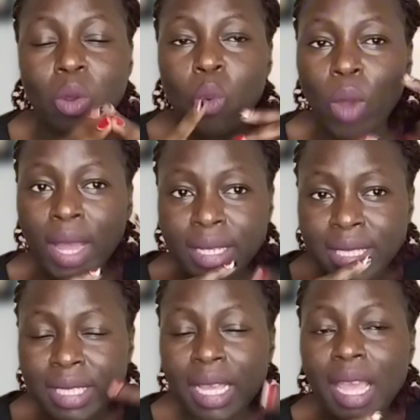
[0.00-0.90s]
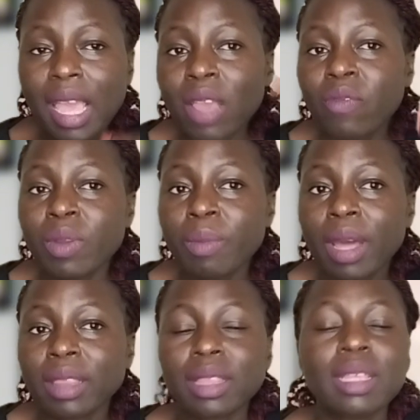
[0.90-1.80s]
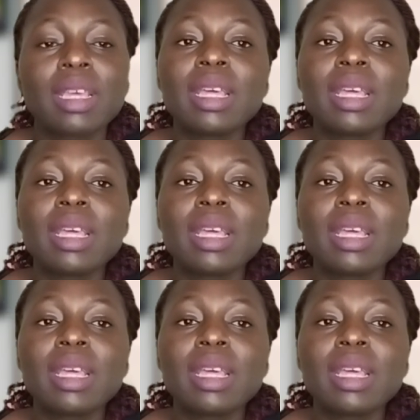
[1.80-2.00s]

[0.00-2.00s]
once every month.